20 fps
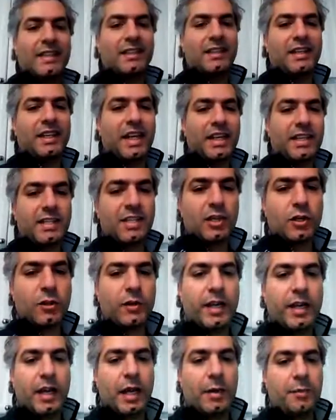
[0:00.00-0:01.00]
The next
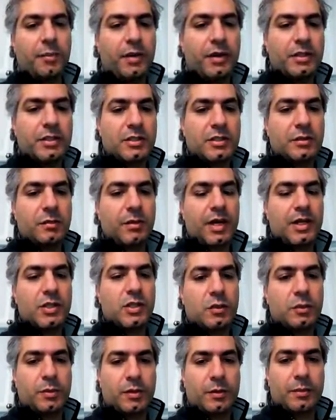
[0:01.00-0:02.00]
ingredient I put into my
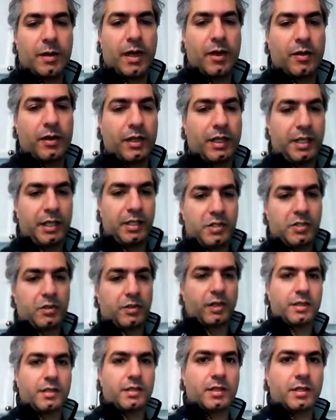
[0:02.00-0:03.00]
superpower elixir
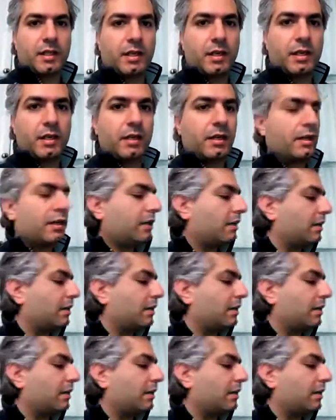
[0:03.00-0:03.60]
is the